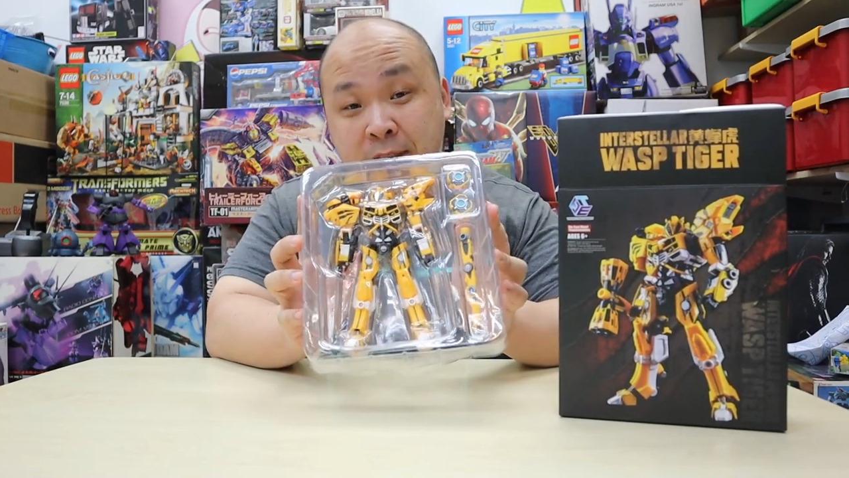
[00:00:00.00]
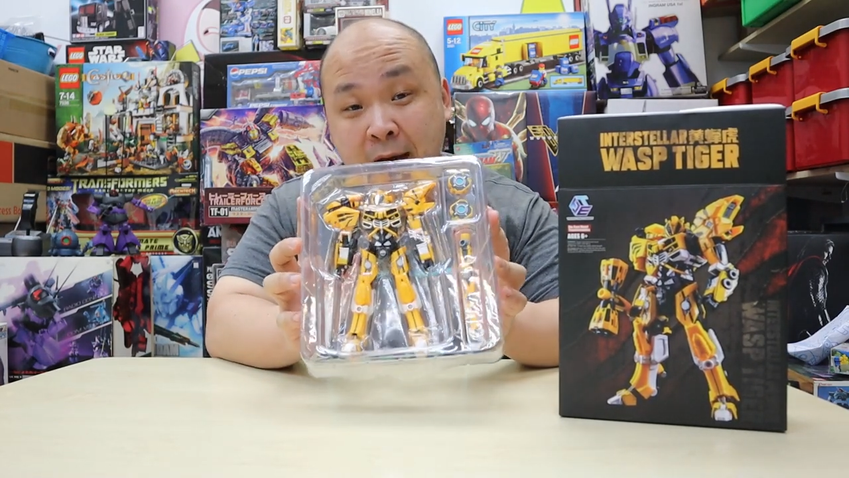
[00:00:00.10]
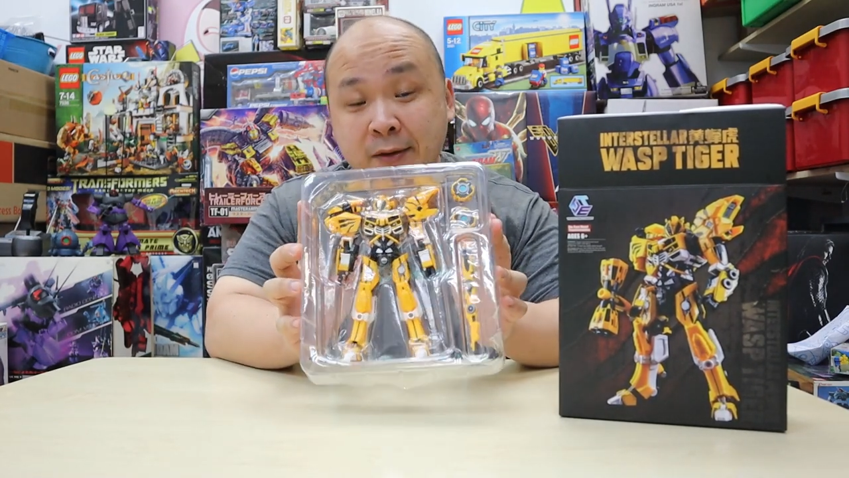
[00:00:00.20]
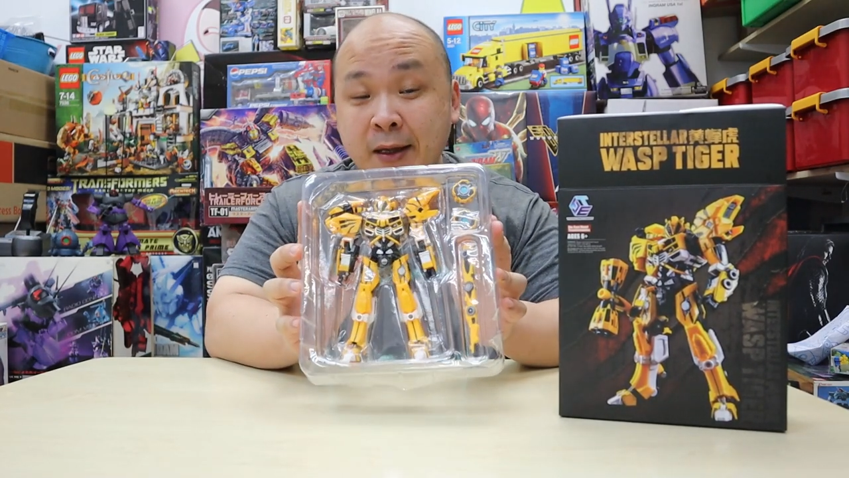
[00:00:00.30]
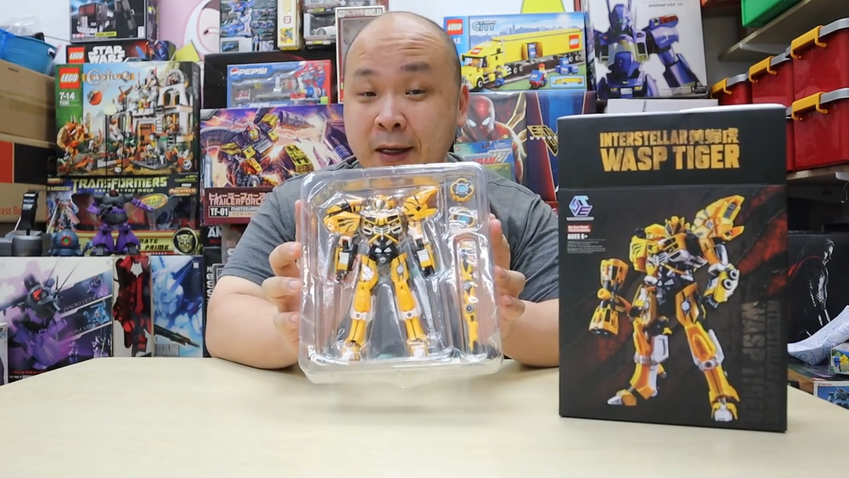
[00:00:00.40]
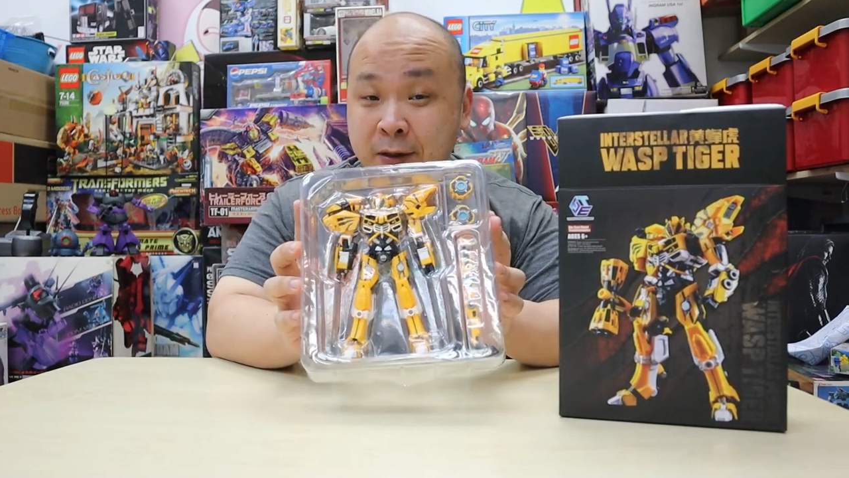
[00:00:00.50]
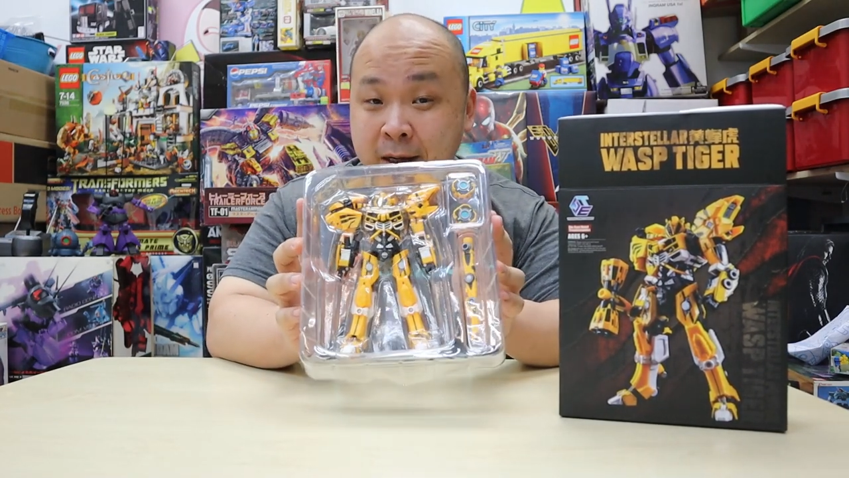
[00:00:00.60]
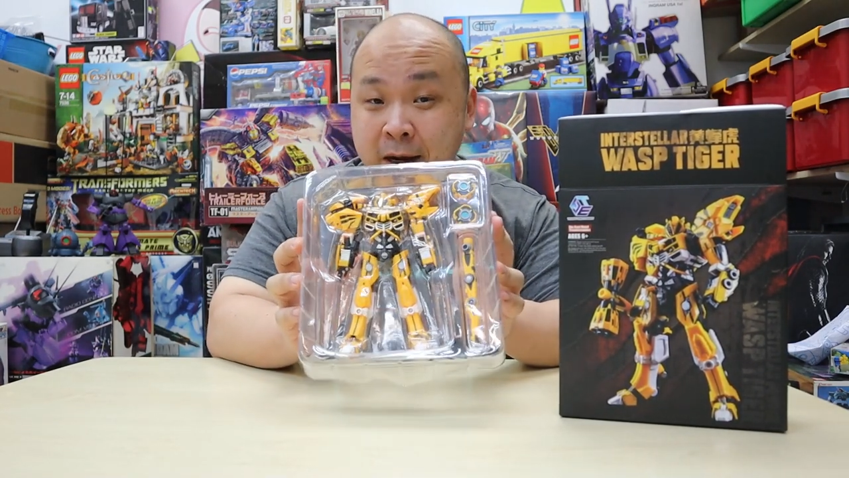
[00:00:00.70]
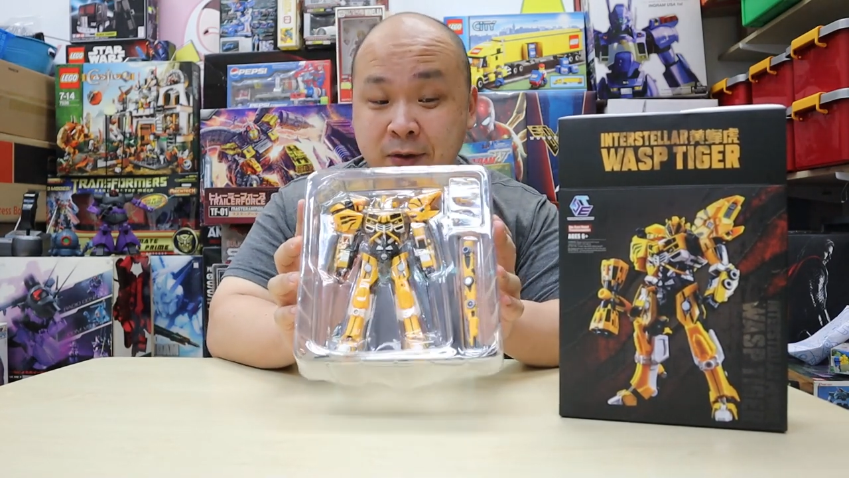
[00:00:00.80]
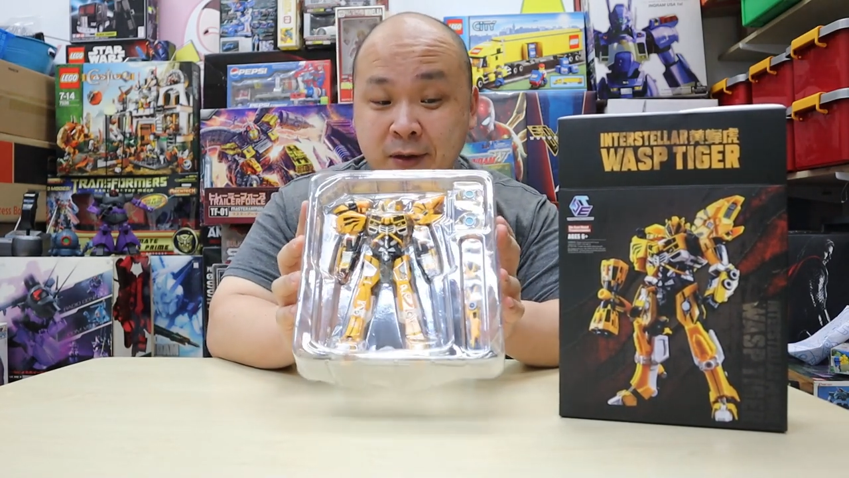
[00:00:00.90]
shots, and you
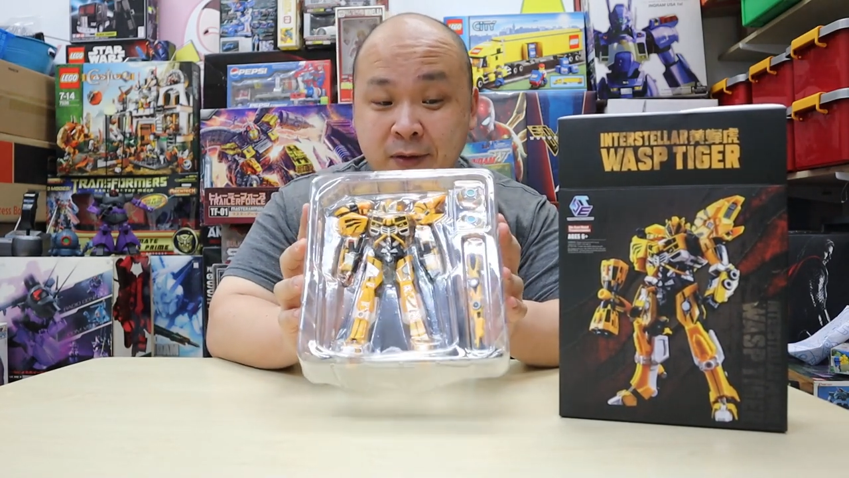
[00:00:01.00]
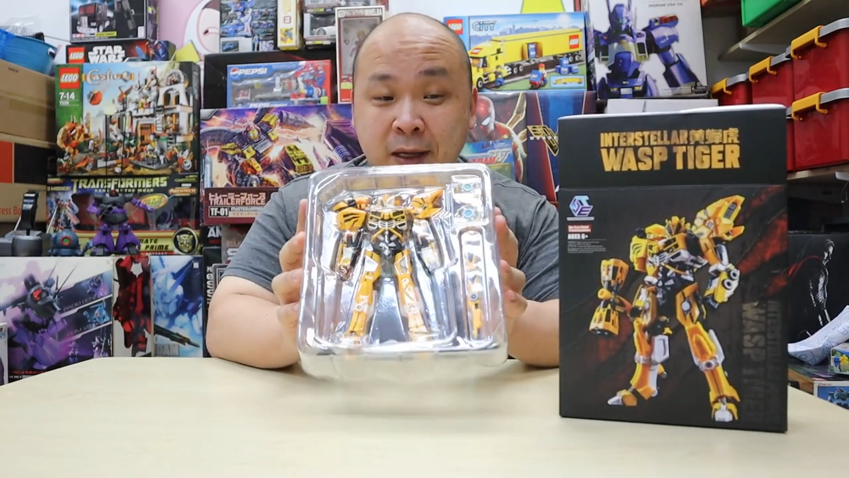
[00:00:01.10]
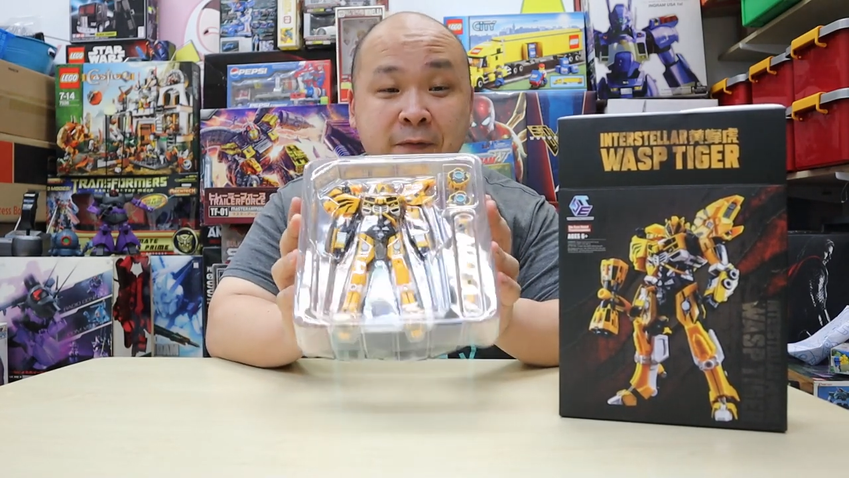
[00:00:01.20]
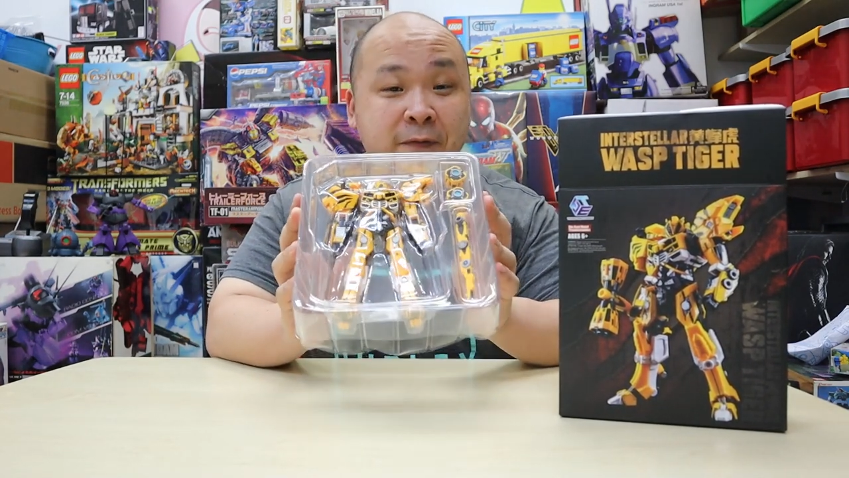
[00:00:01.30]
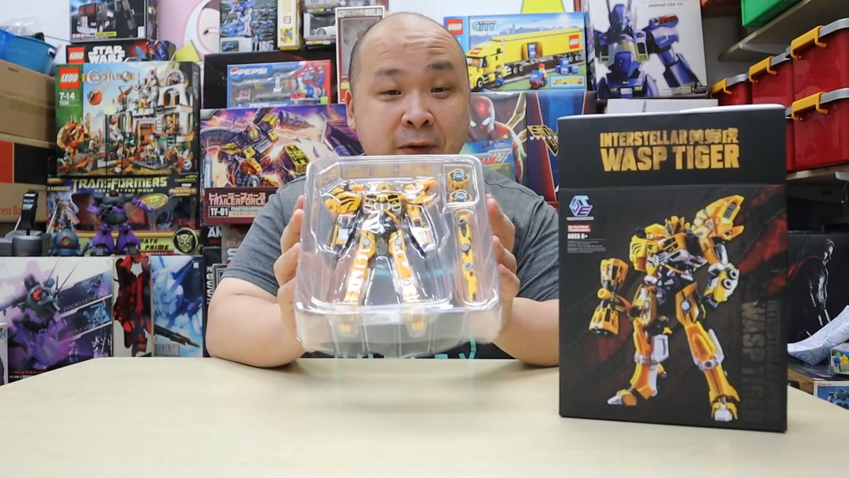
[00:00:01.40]
guys are going to see it